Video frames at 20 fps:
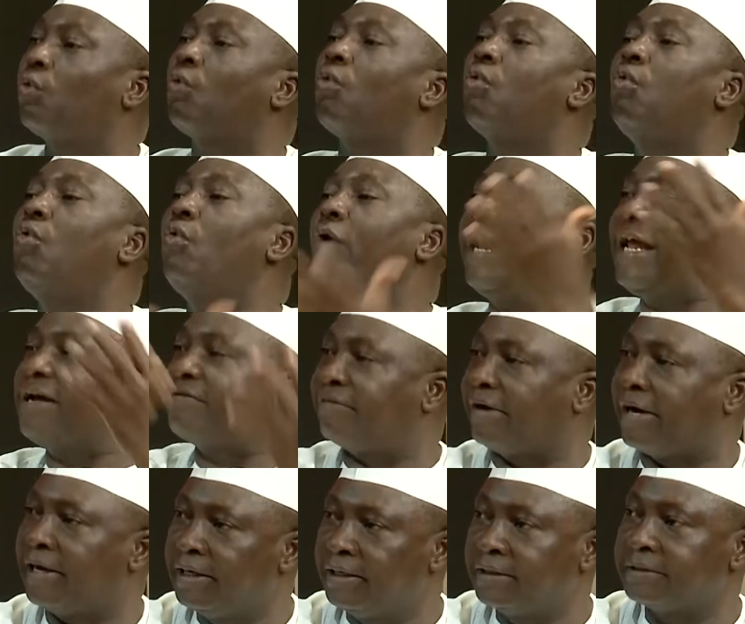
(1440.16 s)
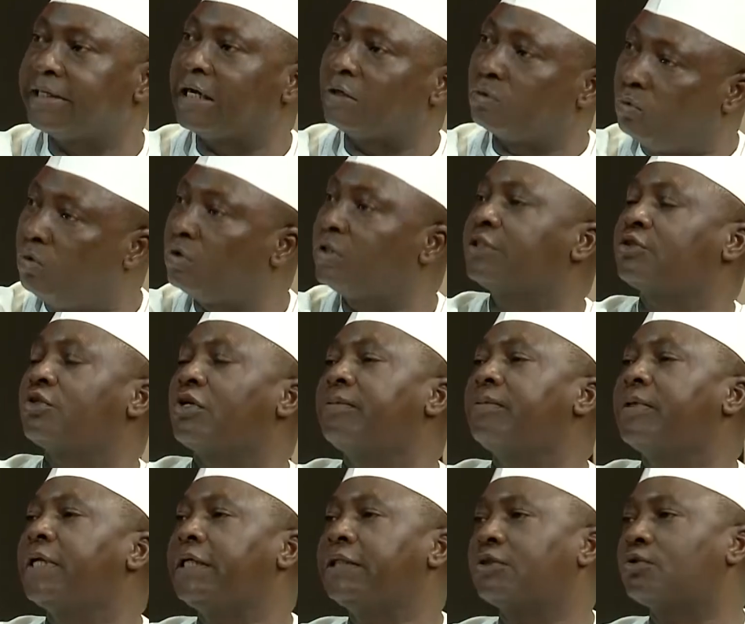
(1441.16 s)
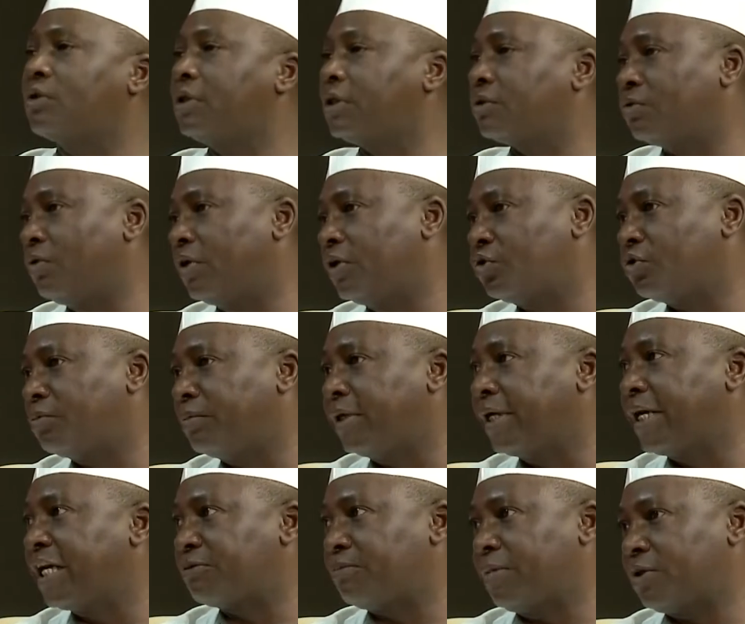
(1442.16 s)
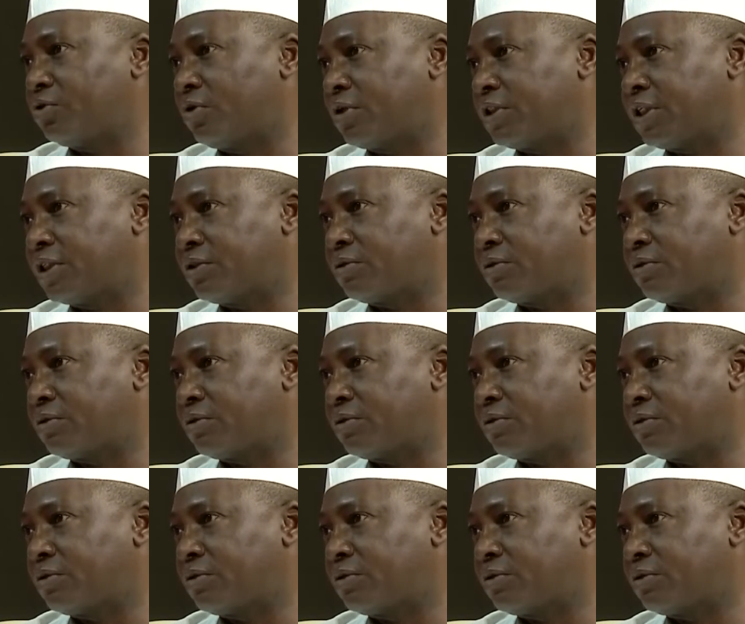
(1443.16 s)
whoever that God is going to bring as my successor.